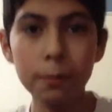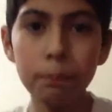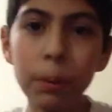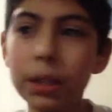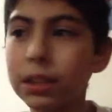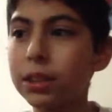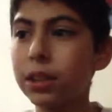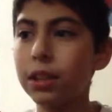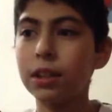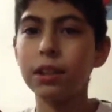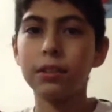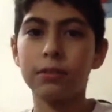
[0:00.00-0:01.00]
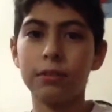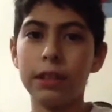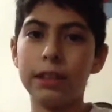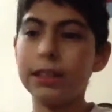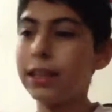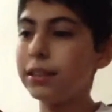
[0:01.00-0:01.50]
But,
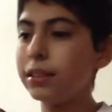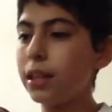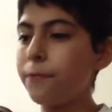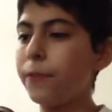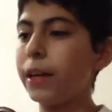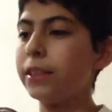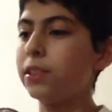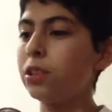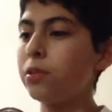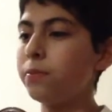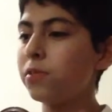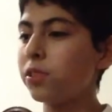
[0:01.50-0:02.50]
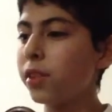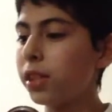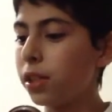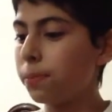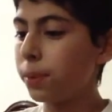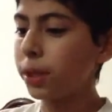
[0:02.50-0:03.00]
then they find Zoom's
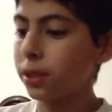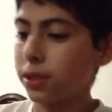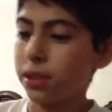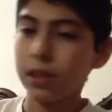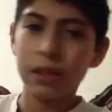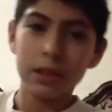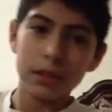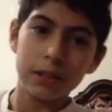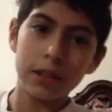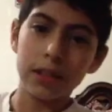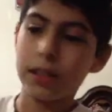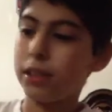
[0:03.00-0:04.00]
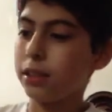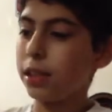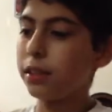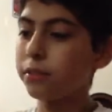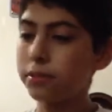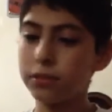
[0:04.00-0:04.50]
lair, but
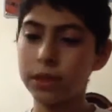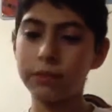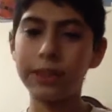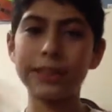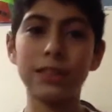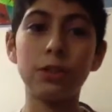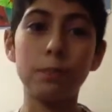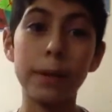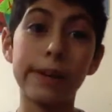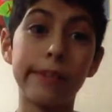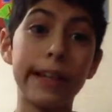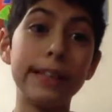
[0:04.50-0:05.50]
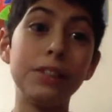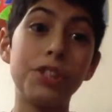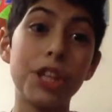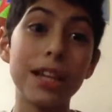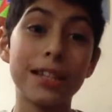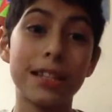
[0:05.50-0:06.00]
they rescue Barry and
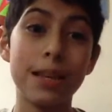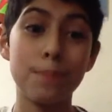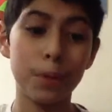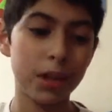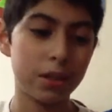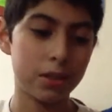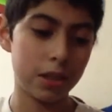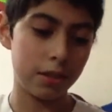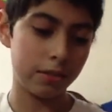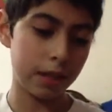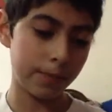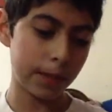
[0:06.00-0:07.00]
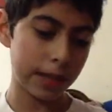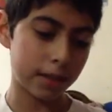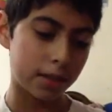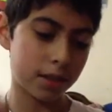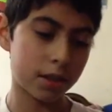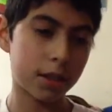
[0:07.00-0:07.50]
Jesse, but they leave
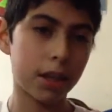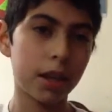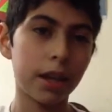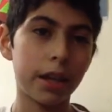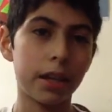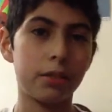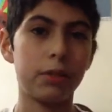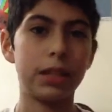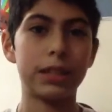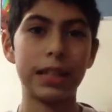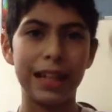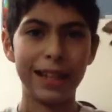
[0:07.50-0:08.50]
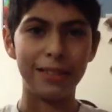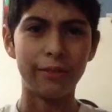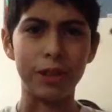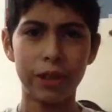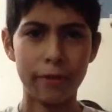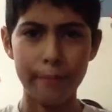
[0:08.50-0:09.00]
that guy with that
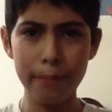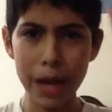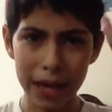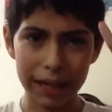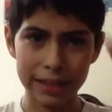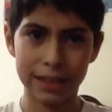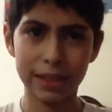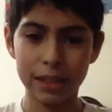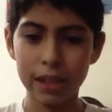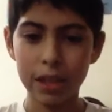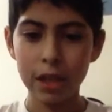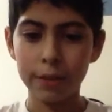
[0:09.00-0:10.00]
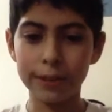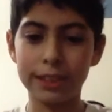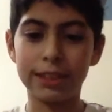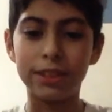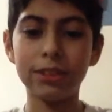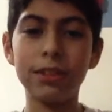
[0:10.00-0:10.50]
weird mask.
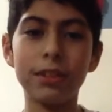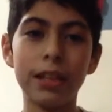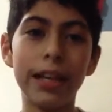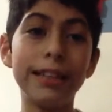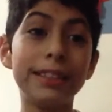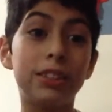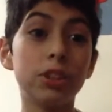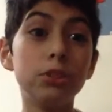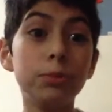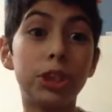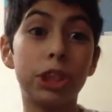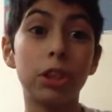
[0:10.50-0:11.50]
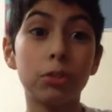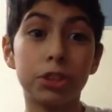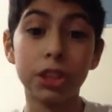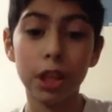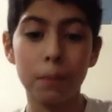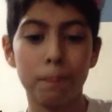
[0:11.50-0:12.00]
And Zoom
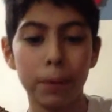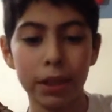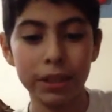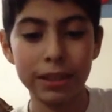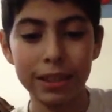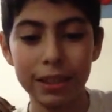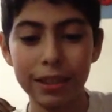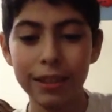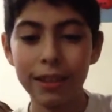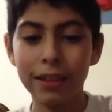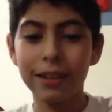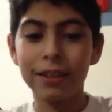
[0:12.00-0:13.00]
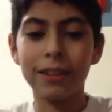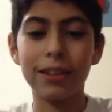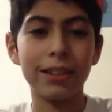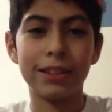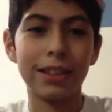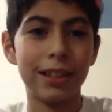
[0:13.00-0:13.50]
shows up, but...
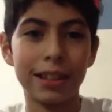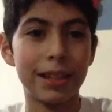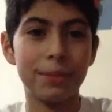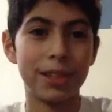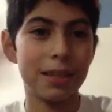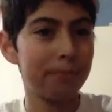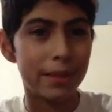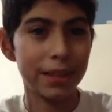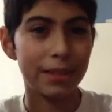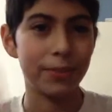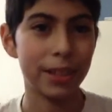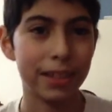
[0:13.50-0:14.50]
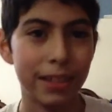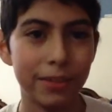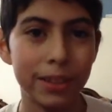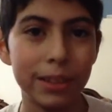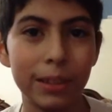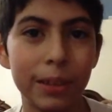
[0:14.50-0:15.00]
I keep saying but every time.
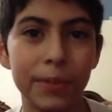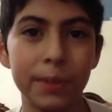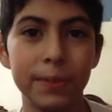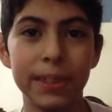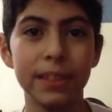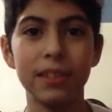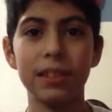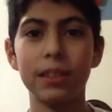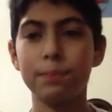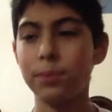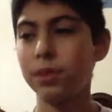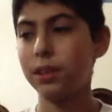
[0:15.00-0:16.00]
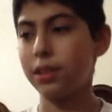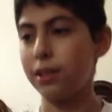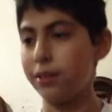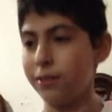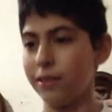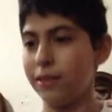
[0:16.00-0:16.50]
Sorry if I'm saying that, but...